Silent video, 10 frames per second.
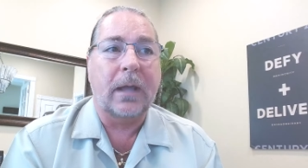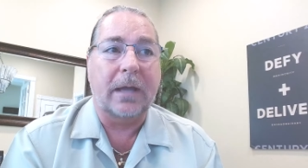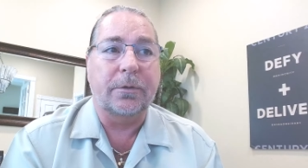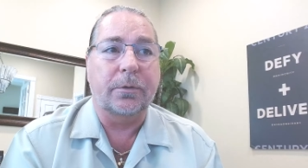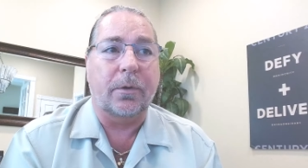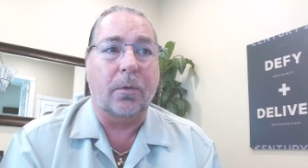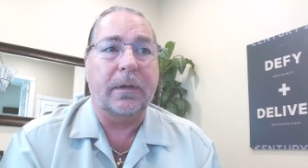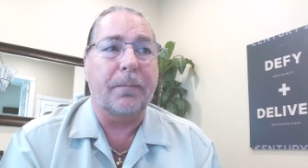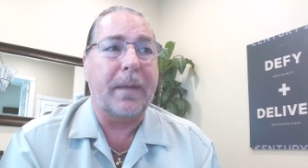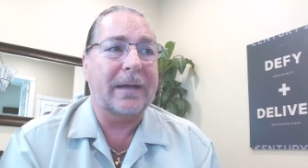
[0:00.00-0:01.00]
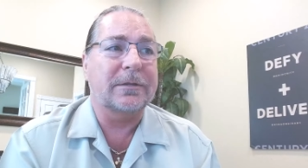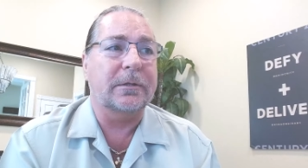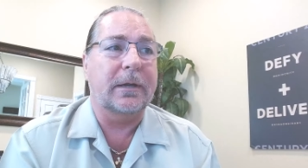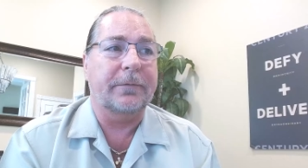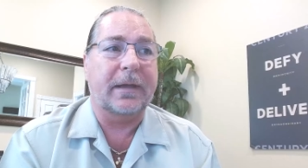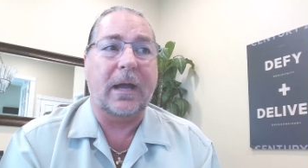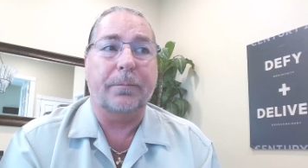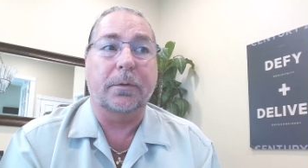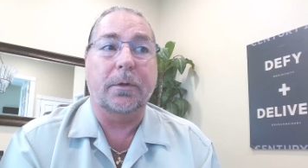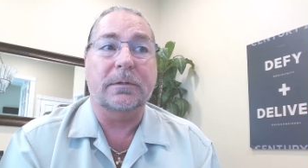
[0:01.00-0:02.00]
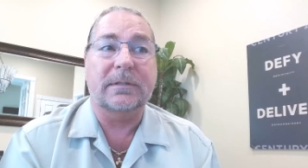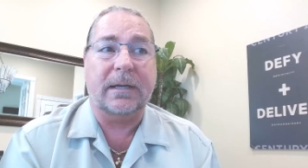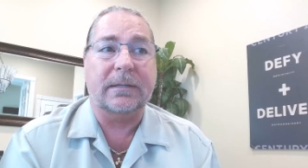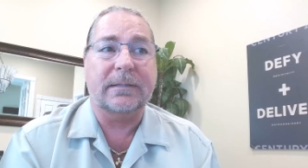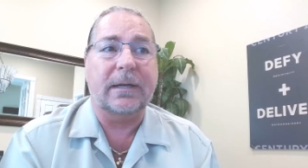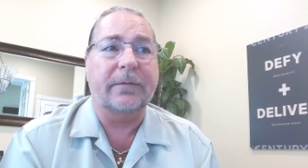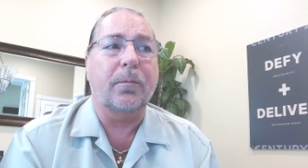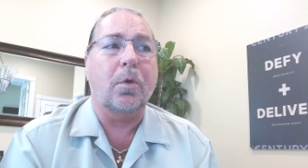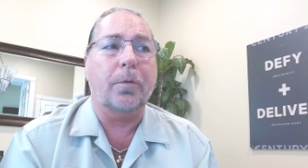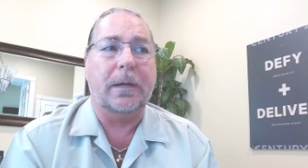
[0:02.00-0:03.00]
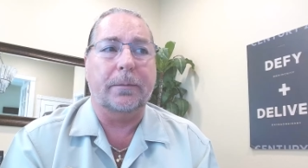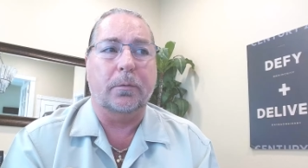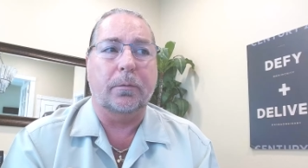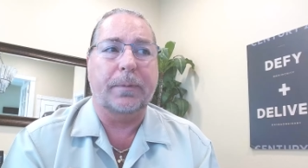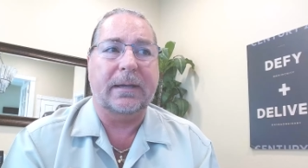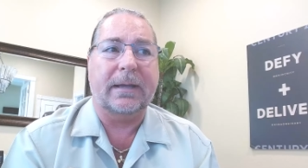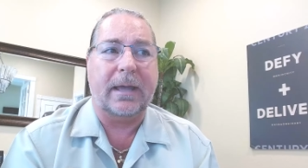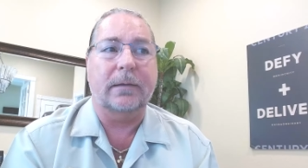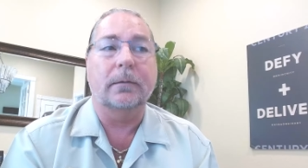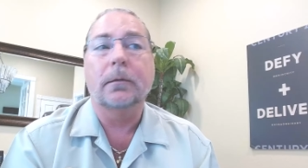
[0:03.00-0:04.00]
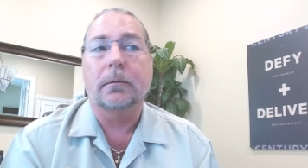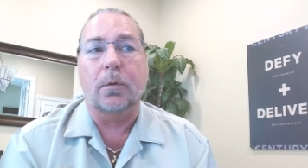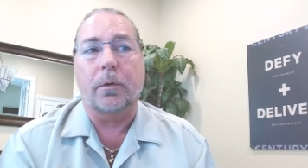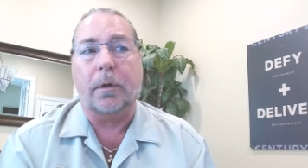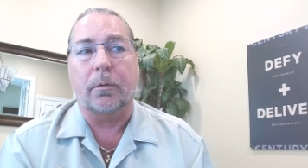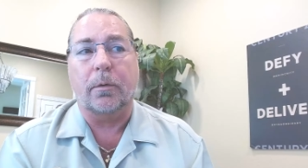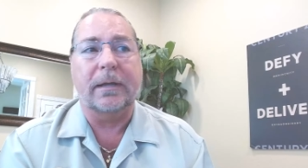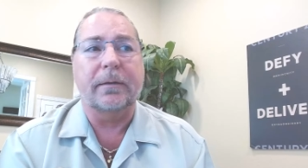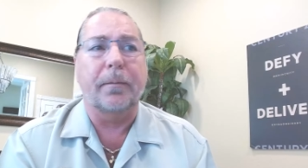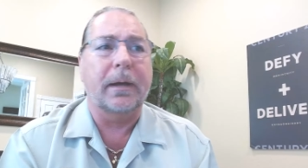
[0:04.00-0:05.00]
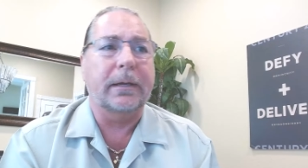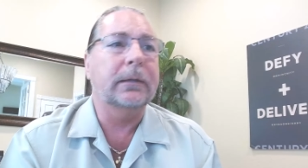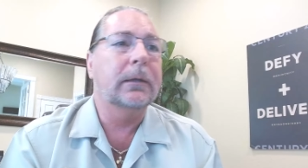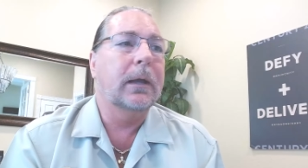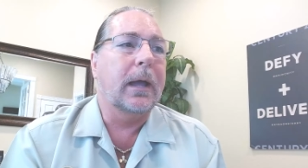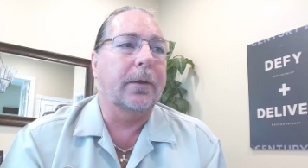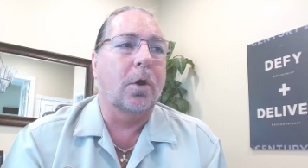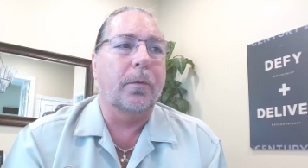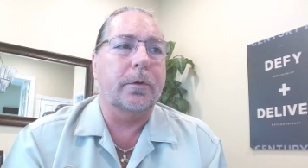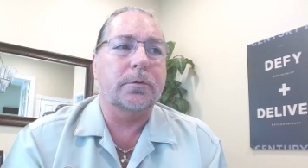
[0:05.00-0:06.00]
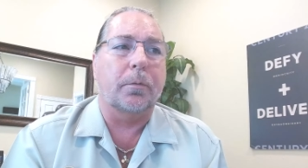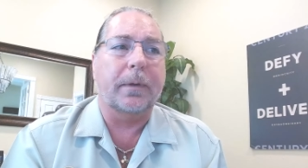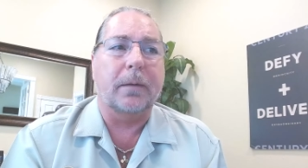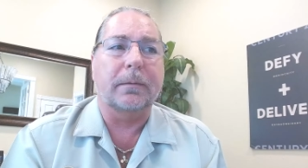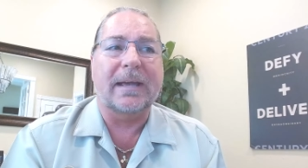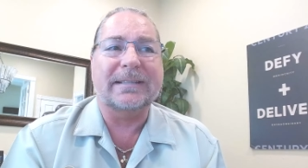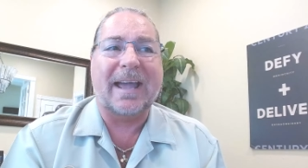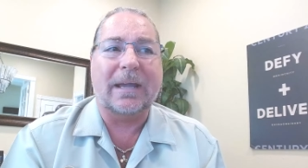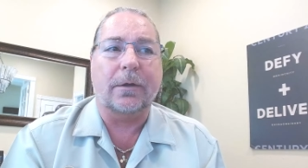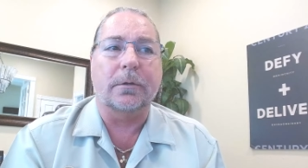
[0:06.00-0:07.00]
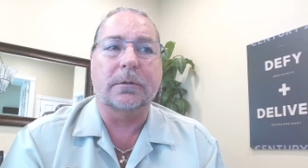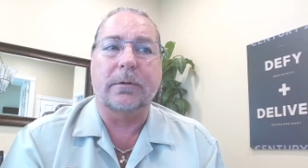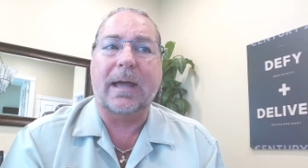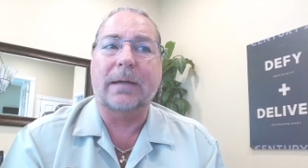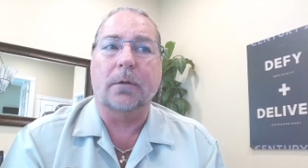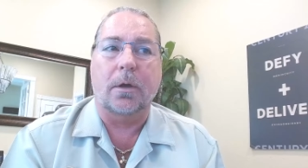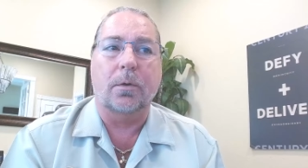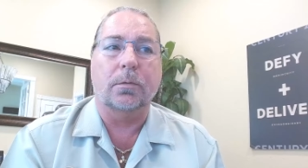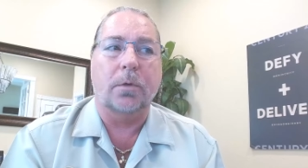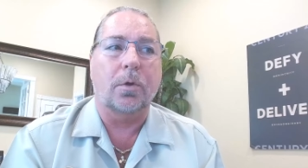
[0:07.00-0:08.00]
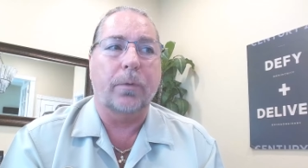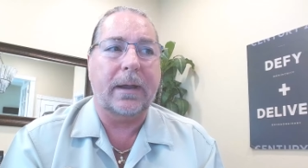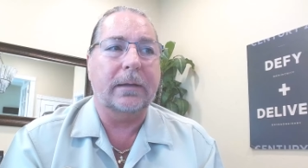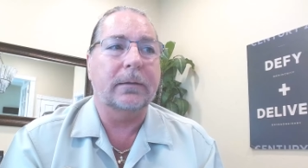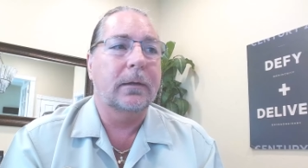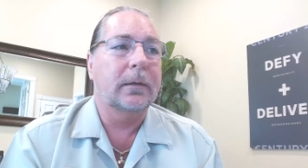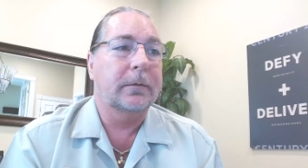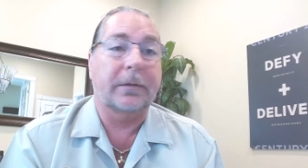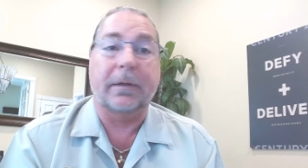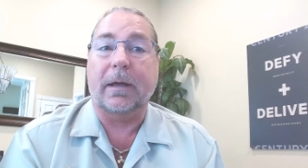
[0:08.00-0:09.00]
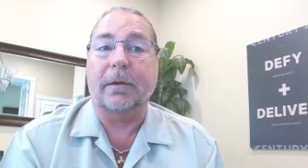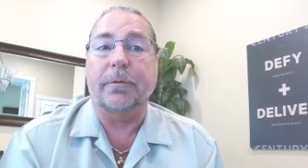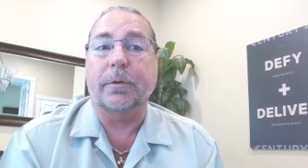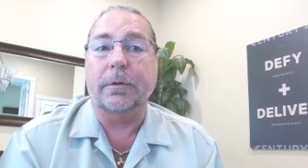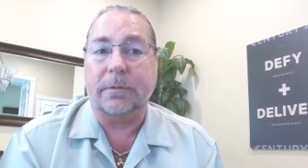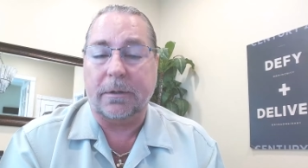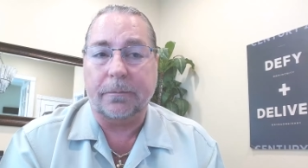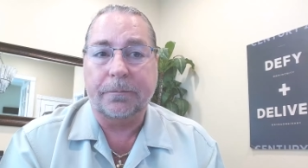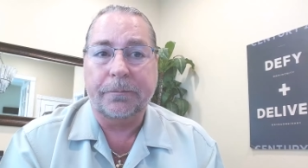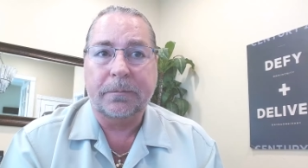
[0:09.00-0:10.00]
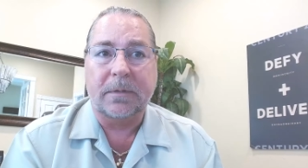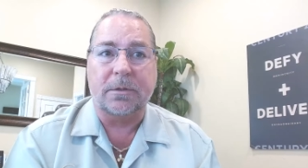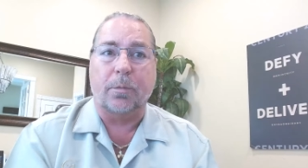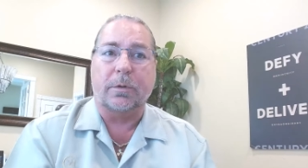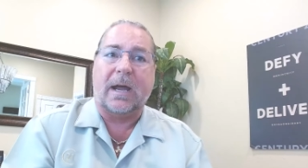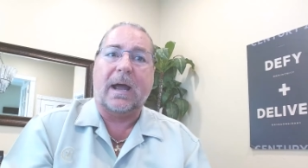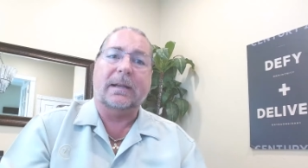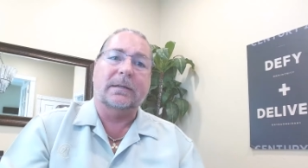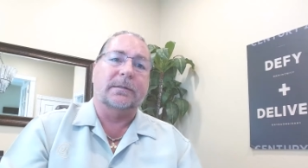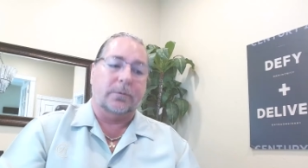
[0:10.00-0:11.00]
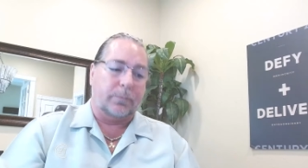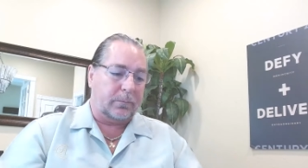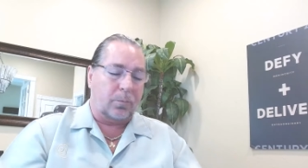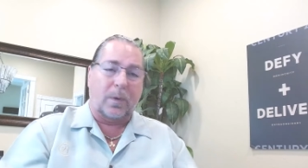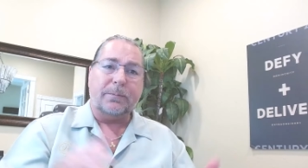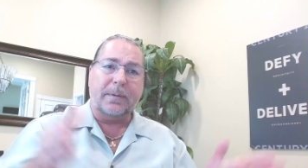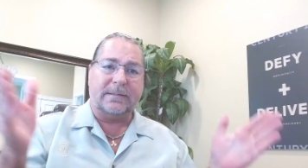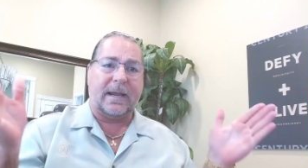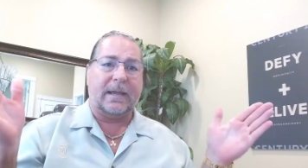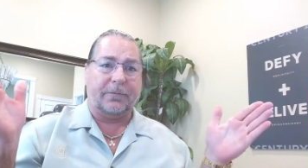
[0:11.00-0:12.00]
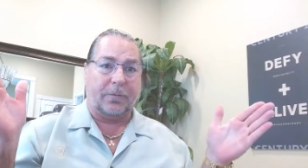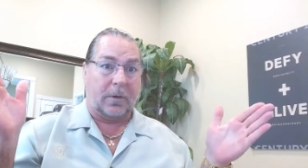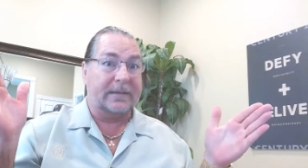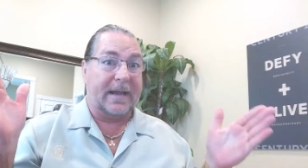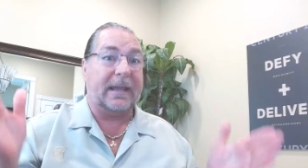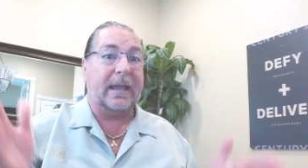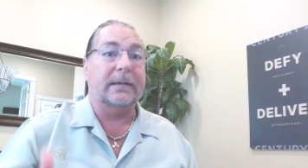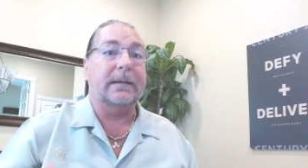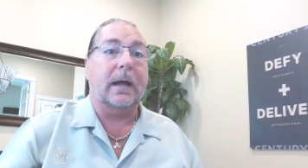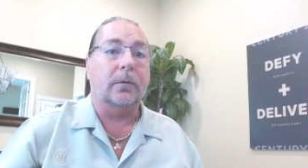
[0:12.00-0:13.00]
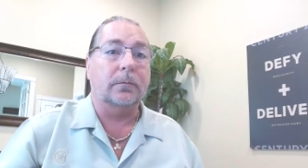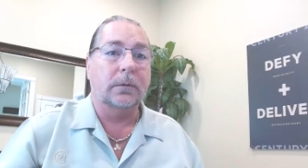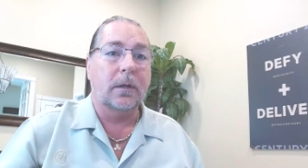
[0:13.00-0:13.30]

And you could only imagine if they got below six, that even more people would be, again, quote unquote, in the money. And homeowners will become less anchored to that low, low rate that they got a few years ago. So we're tied into, we've, we've been saying for a decade now,